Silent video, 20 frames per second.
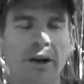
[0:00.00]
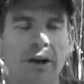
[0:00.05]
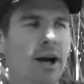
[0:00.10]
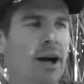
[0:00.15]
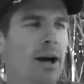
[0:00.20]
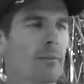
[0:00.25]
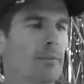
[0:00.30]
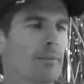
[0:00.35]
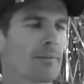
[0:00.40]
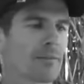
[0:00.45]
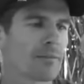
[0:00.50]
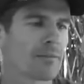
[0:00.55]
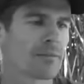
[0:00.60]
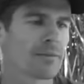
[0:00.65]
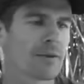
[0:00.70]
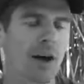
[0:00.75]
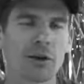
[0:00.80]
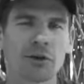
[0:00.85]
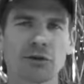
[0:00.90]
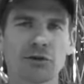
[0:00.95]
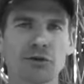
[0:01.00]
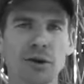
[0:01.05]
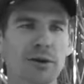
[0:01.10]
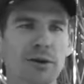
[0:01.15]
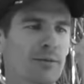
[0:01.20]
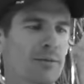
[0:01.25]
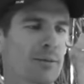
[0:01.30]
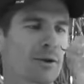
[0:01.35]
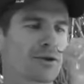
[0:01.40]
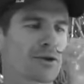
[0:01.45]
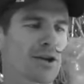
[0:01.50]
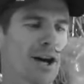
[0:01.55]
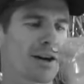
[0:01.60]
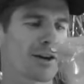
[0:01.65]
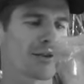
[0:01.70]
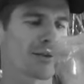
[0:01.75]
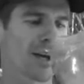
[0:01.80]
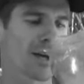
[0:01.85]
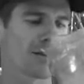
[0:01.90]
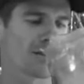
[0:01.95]
it up. I just drink from the
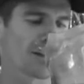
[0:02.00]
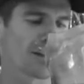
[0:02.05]
jug, save